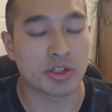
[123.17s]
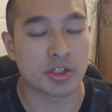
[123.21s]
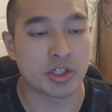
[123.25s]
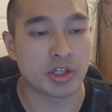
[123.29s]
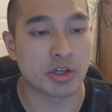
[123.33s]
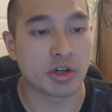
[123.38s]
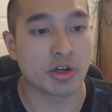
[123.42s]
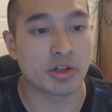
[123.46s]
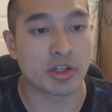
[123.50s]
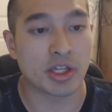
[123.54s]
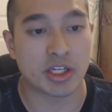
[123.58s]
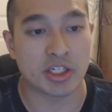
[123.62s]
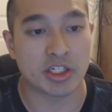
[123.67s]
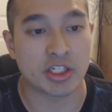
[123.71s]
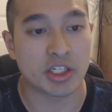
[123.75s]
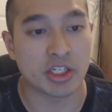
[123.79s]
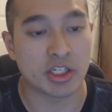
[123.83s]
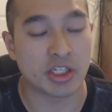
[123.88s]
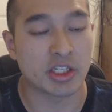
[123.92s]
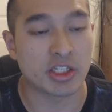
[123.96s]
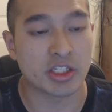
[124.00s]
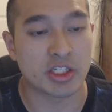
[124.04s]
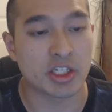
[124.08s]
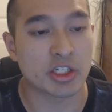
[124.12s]
Shiro that
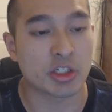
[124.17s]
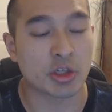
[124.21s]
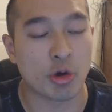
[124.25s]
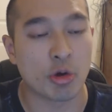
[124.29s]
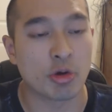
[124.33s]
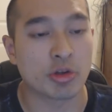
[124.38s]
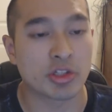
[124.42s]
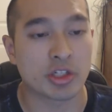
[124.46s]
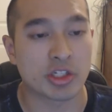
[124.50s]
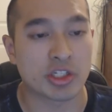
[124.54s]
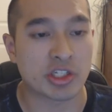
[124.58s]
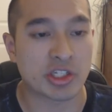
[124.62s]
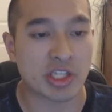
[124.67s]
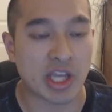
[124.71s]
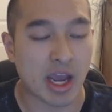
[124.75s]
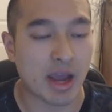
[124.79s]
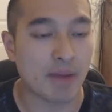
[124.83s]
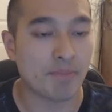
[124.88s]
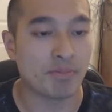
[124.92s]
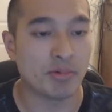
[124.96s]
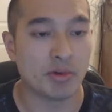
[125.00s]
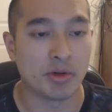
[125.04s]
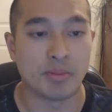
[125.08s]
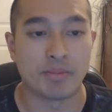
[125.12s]
she's going to
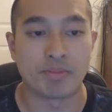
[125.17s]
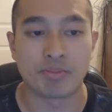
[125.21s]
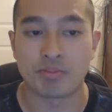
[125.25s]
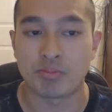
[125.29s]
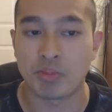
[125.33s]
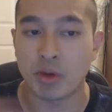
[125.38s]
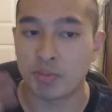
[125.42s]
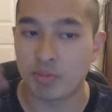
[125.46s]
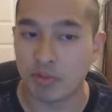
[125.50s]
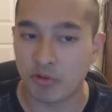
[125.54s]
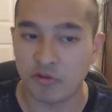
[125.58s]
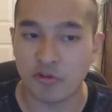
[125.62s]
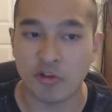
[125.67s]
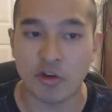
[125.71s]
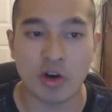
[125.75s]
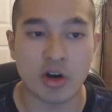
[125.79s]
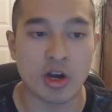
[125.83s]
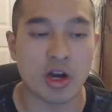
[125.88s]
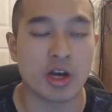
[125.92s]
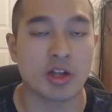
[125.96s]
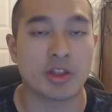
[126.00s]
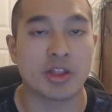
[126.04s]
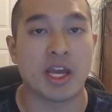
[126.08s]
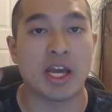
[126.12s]
stop him. But
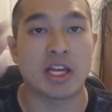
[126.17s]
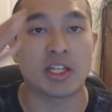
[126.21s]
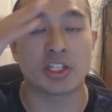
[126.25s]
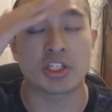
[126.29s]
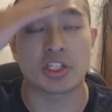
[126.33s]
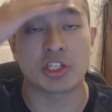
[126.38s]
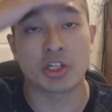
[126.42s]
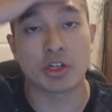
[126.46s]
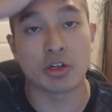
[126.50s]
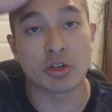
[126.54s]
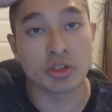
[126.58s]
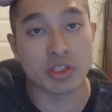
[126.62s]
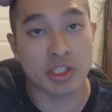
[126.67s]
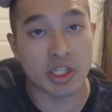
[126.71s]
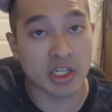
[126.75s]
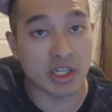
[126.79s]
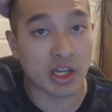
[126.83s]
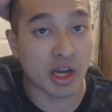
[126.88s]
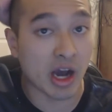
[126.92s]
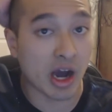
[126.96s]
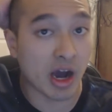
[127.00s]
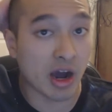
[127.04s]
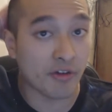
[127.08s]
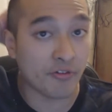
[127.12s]
before all that, Shiro
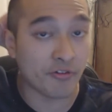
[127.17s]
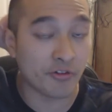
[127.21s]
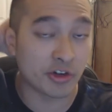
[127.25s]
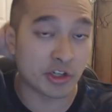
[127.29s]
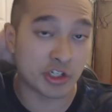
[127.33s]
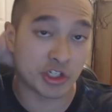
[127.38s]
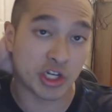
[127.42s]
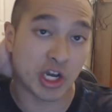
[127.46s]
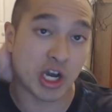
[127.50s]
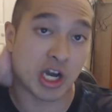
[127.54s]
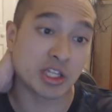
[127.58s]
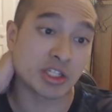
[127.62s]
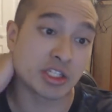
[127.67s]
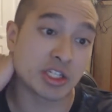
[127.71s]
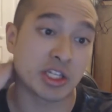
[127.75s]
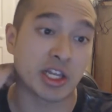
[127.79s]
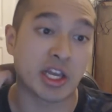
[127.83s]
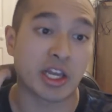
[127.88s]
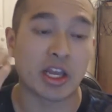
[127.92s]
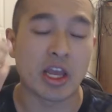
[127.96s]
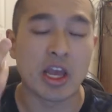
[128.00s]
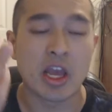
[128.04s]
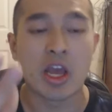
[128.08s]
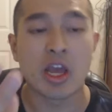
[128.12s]
did offer Jean to
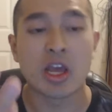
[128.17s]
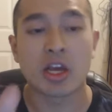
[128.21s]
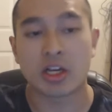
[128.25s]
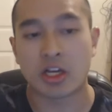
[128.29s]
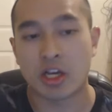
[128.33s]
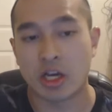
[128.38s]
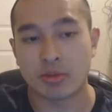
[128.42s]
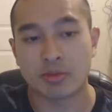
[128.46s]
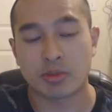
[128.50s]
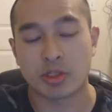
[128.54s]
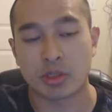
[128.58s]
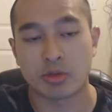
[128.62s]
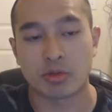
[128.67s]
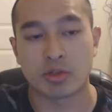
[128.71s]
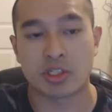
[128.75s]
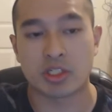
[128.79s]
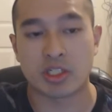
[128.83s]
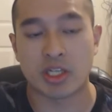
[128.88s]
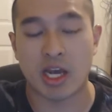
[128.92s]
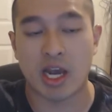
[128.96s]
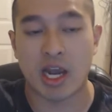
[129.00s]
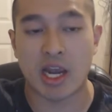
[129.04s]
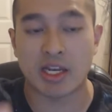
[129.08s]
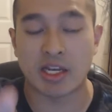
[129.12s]
like come to
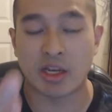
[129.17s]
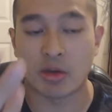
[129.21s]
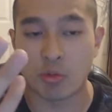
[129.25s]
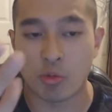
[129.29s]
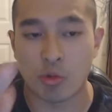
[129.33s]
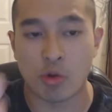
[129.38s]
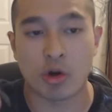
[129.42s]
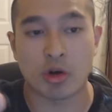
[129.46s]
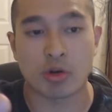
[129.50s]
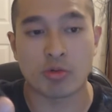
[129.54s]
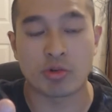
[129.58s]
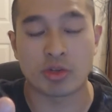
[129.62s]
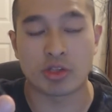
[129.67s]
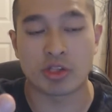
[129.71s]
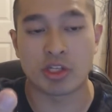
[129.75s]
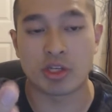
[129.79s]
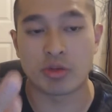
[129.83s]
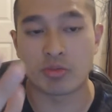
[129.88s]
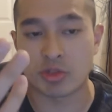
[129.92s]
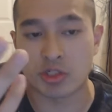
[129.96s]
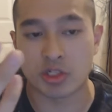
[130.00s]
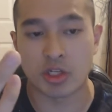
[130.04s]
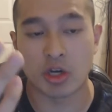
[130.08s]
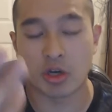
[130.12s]
his side and work with
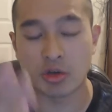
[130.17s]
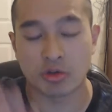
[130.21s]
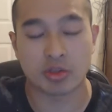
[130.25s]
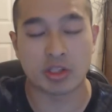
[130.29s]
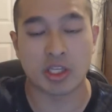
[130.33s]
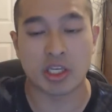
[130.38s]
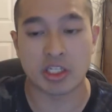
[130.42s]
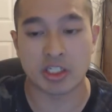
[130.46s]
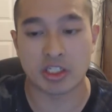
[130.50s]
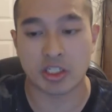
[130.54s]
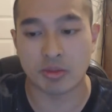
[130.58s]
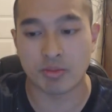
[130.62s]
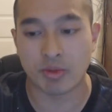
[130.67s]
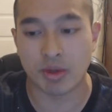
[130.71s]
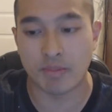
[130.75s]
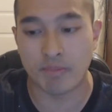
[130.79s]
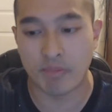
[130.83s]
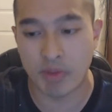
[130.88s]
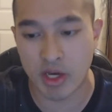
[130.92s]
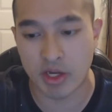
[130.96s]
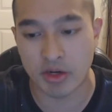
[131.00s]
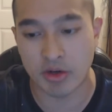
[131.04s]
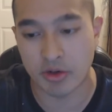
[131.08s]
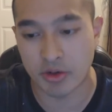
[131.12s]
him so things could be
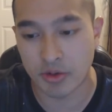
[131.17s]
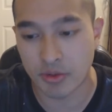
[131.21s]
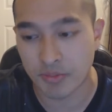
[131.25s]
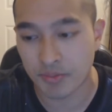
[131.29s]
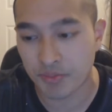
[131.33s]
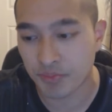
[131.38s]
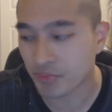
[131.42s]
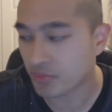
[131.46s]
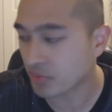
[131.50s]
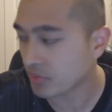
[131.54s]
better.